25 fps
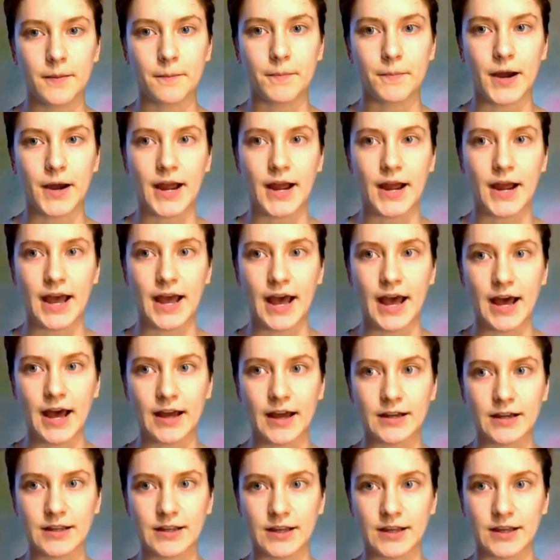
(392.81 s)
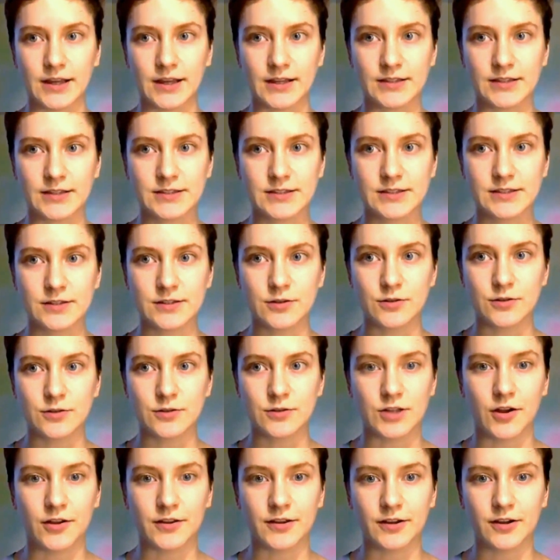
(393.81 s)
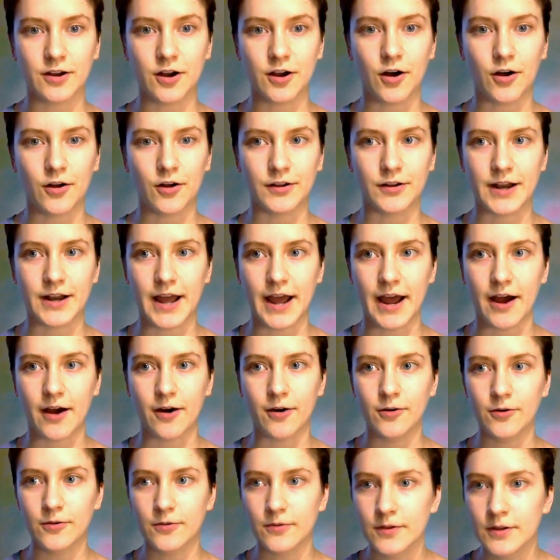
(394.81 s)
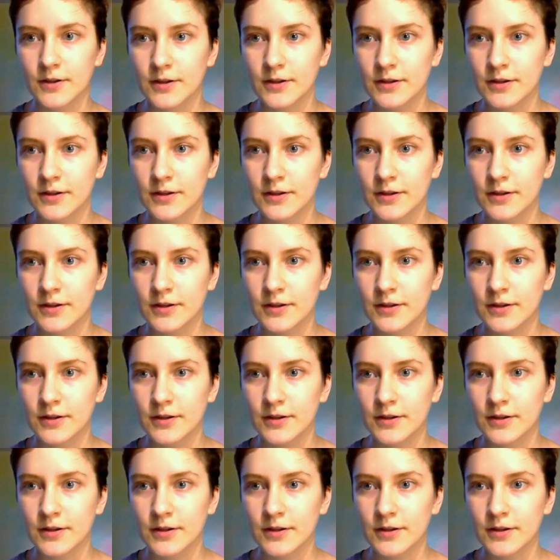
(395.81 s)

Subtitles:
by Atticus, who is on the call now.